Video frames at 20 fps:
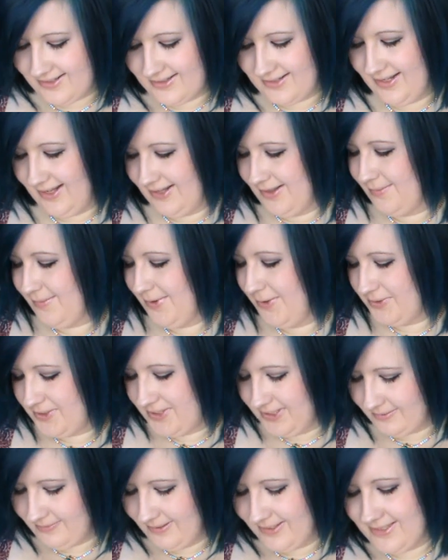like the most
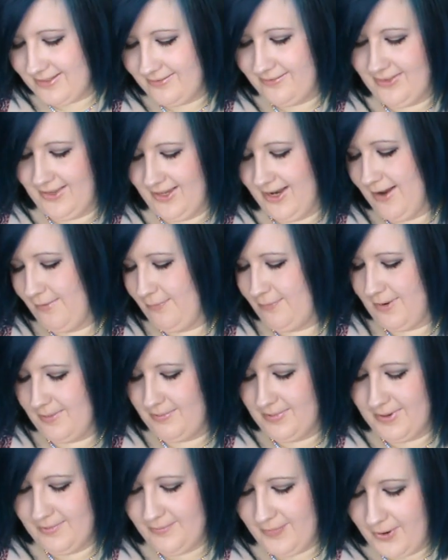expensive thing I've
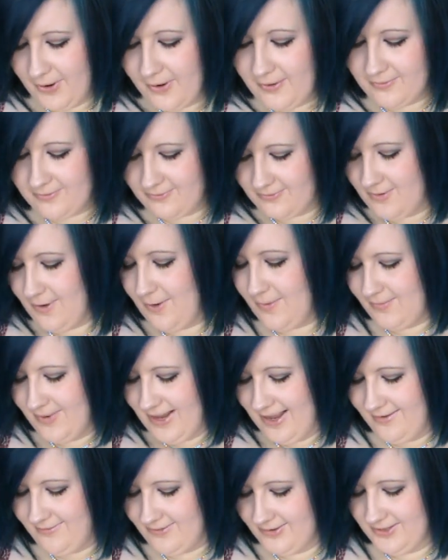probably bought from
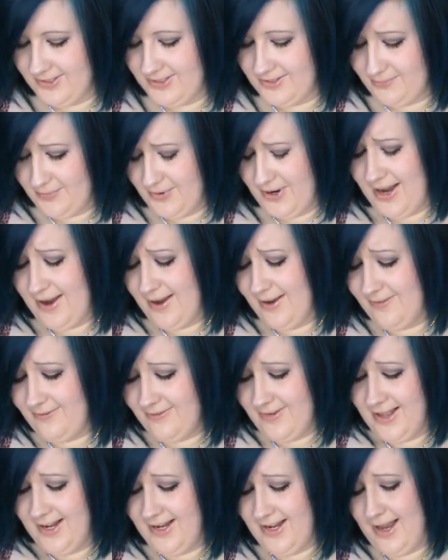Evans, but I
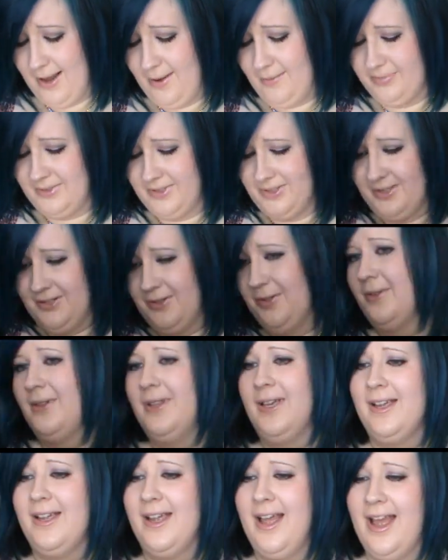fell
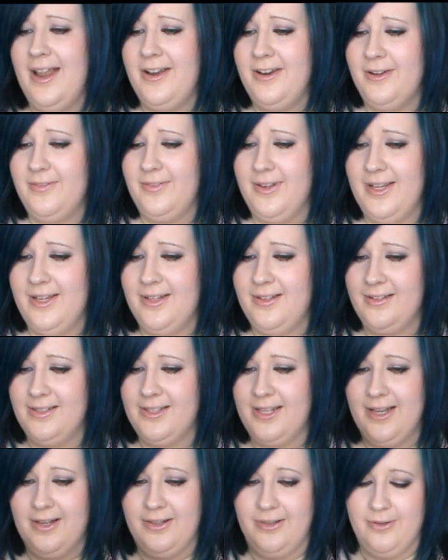absolutely head over heels
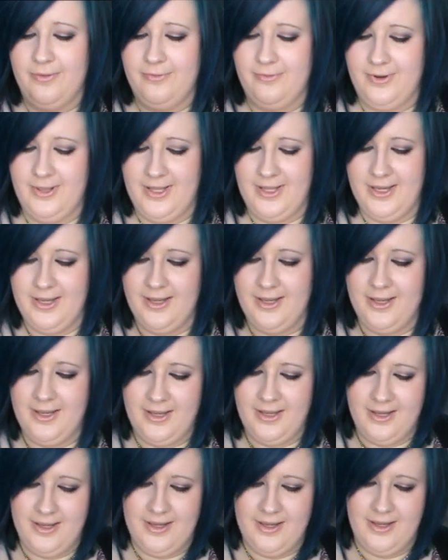in love with it.
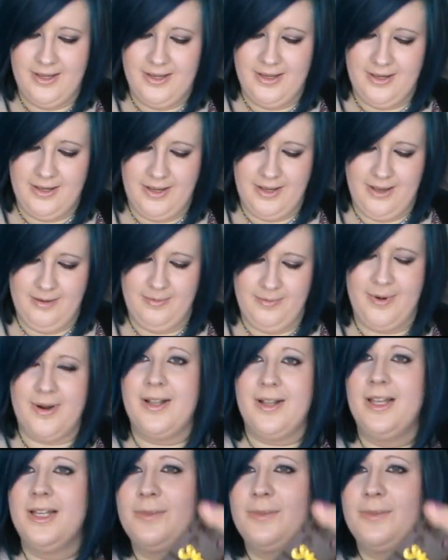Apparently